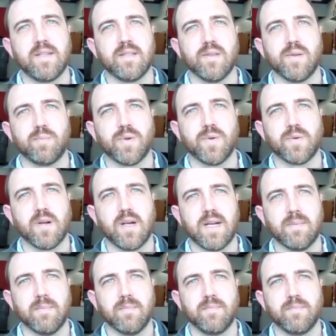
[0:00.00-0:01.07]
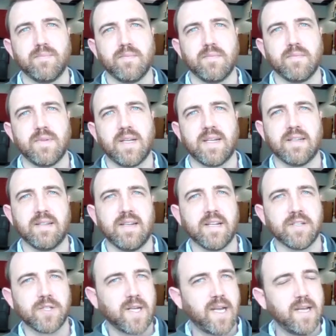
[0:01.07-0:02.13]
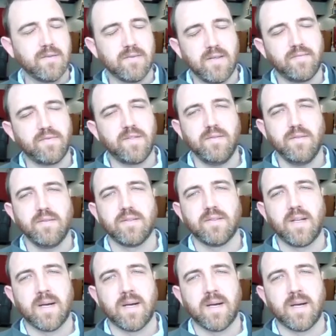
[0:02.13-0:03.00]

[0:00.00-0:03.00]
in the program at an educator level